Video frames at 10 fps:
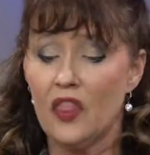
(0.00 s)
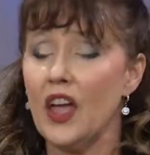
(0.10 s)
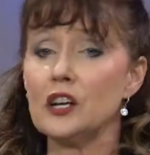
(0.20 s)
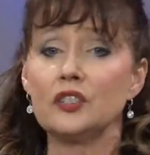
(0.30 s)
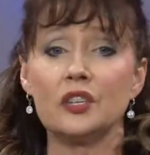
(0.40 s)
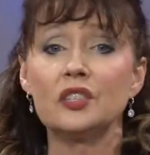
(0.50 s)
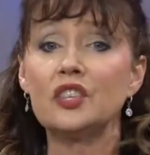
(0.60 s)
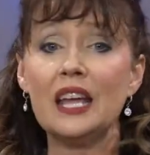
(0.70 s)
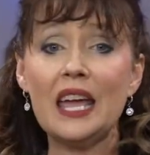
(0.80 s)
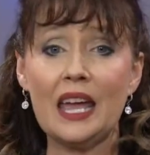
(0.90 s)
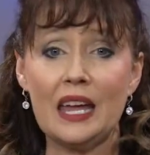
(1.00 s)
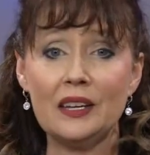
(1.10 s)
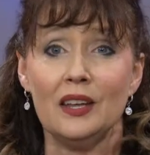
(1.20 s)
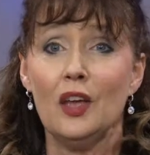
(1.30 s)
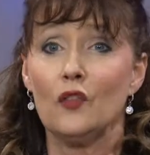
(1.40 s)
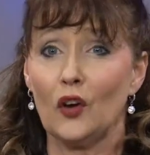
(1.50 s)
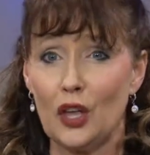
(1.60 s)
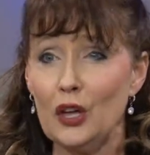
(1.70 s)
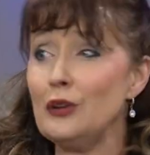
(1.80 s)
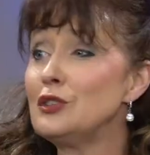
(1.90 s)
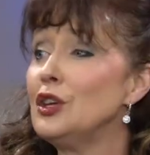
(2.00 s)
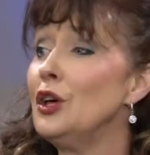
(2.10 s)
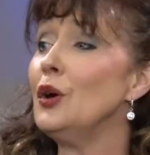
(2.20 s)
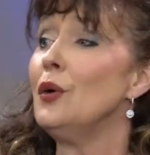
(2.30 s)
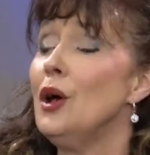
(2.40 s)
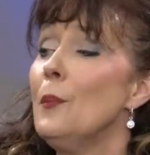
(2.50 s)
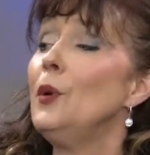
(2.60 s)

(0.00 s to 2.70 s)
there's a seed for you to